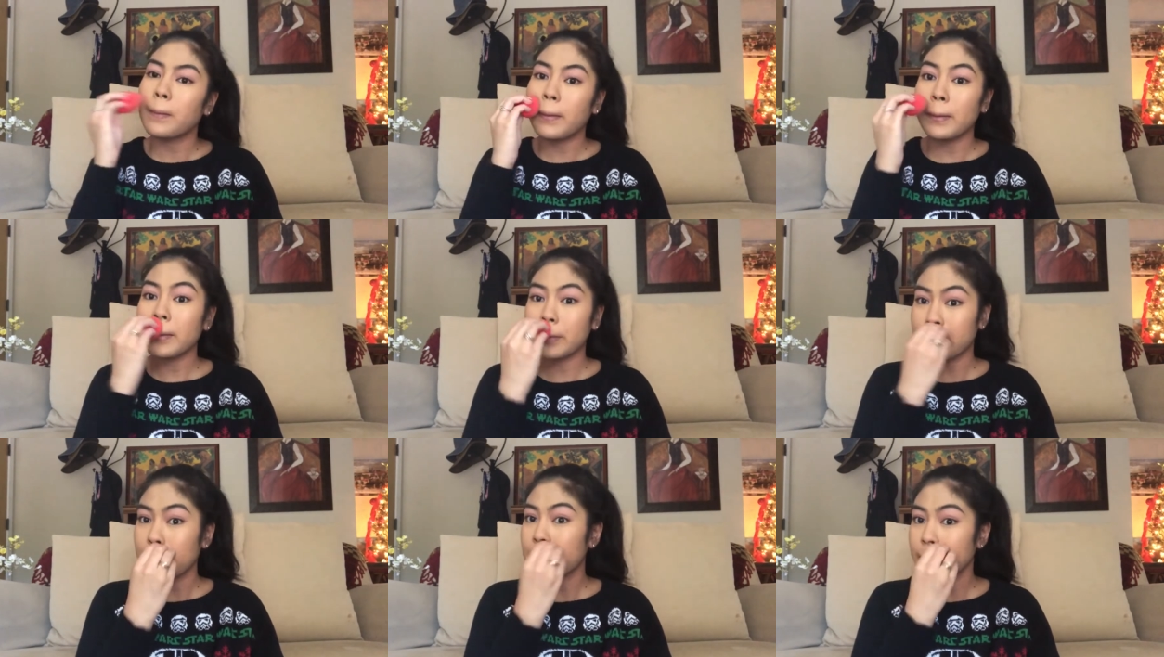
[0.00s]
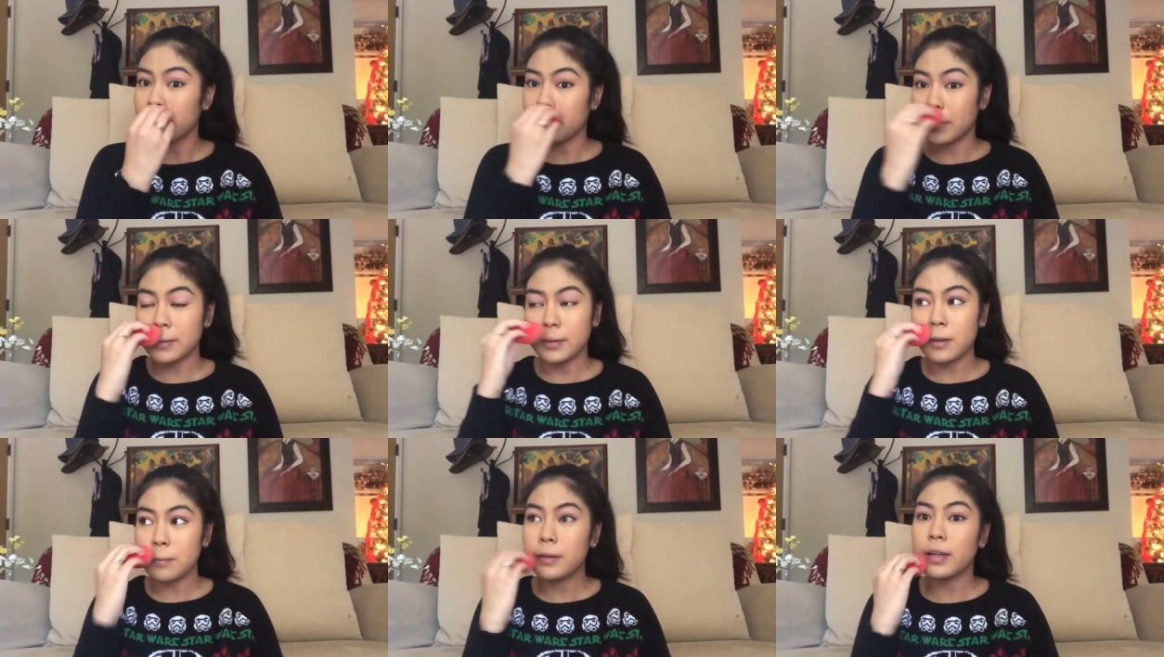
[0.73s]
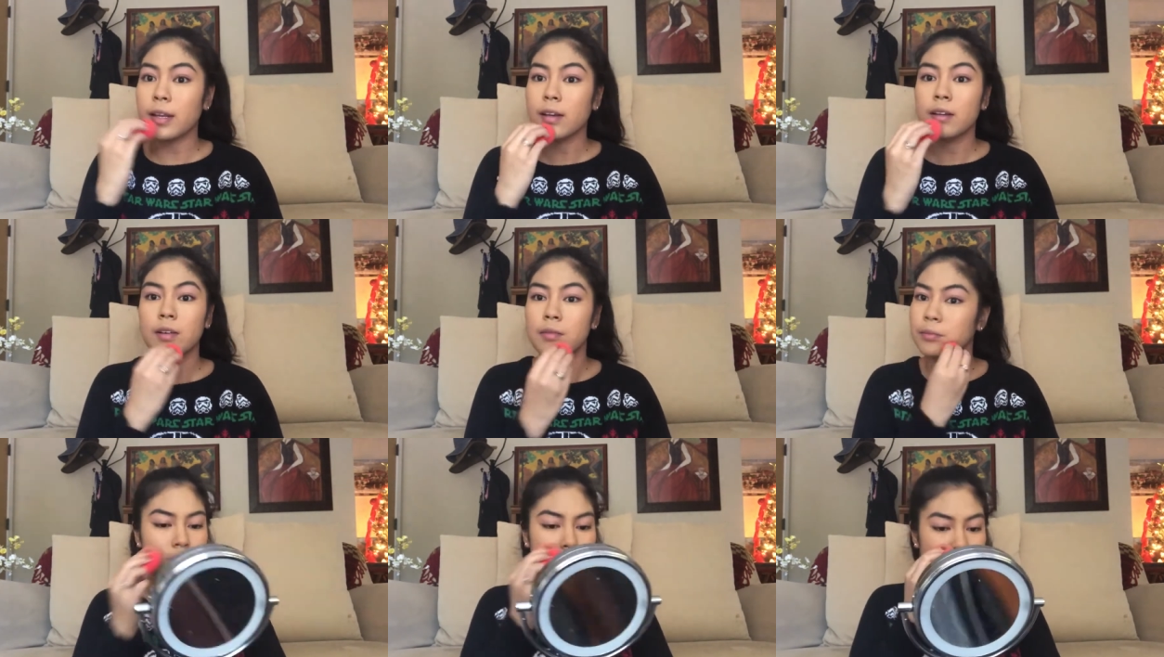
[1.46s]
That's expensive, that's a lot of money.
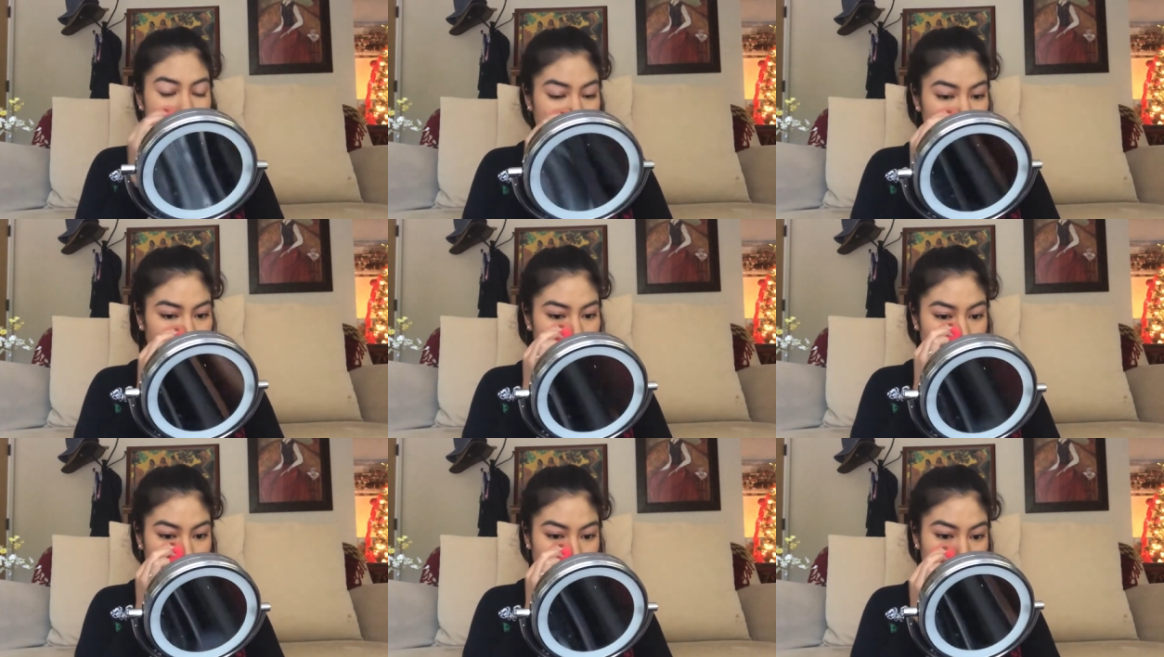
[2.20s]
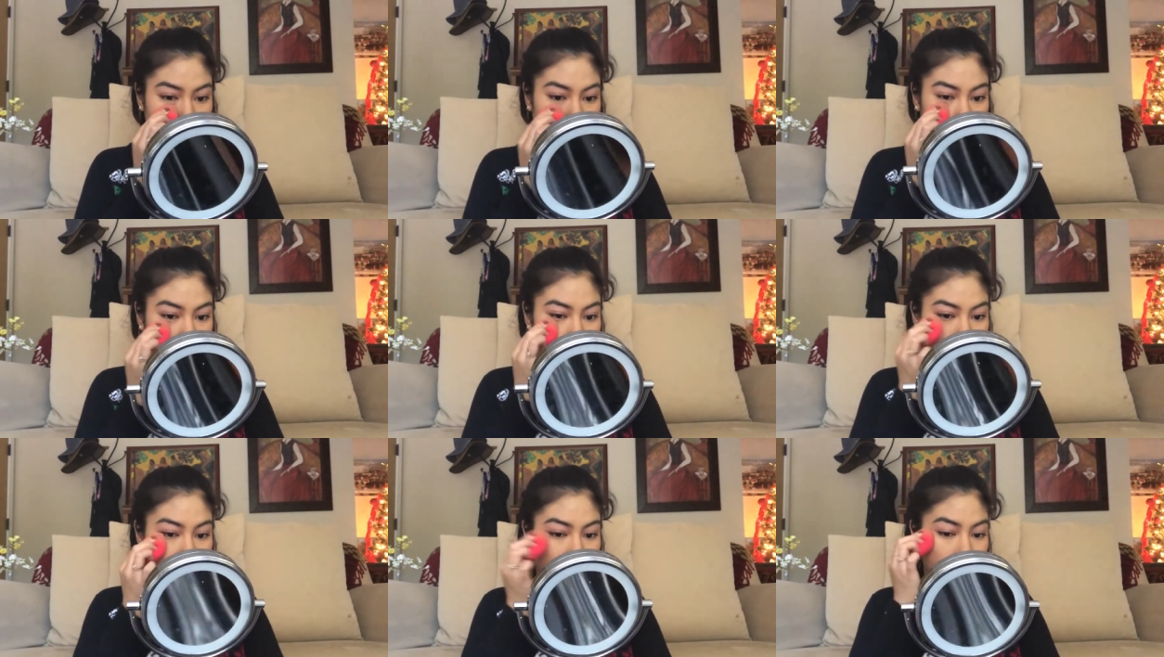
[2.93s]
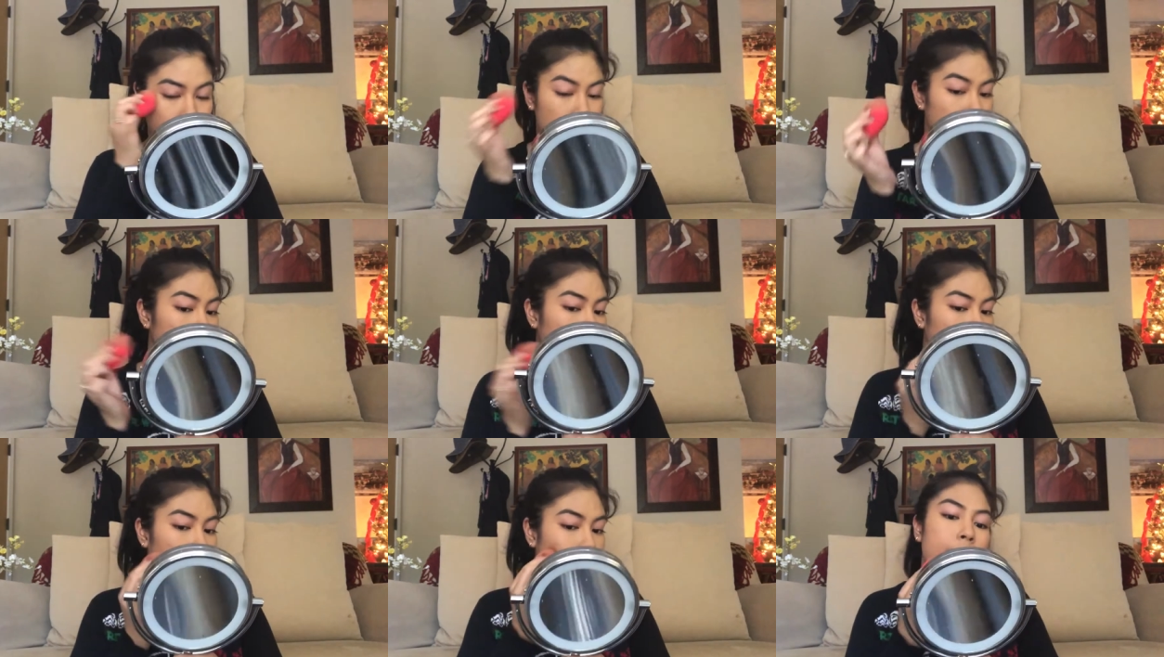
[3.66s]
So I usually put another layer of foundation,
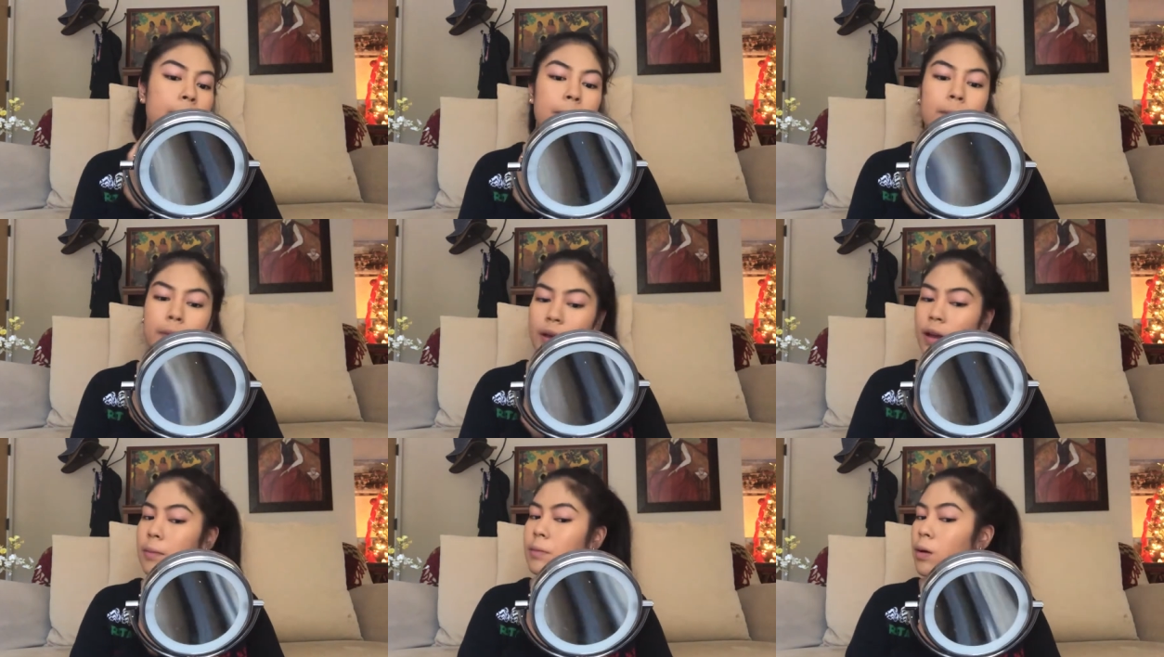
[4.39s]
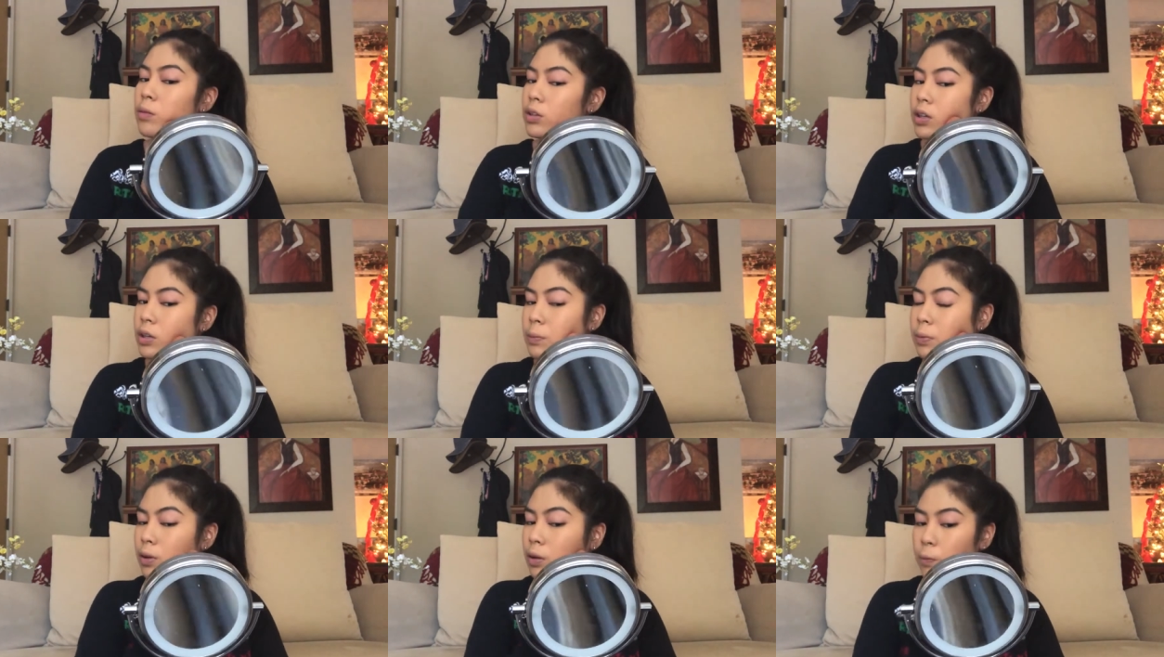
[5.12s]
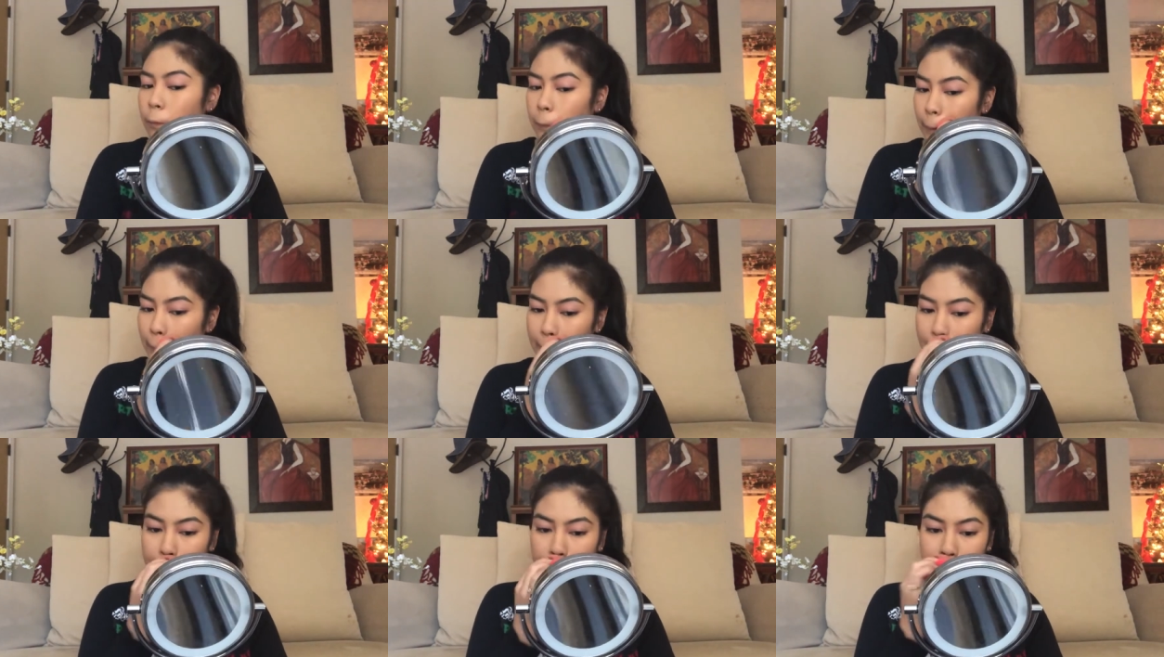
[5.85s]
but I'm only gonna put on
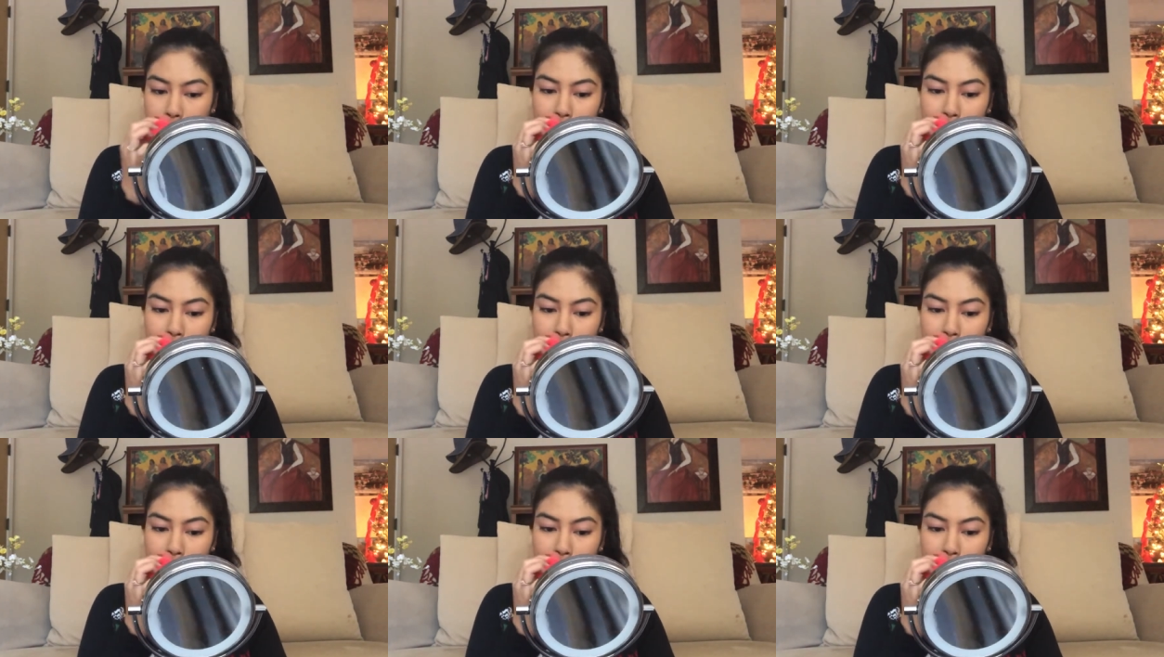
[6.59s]
one.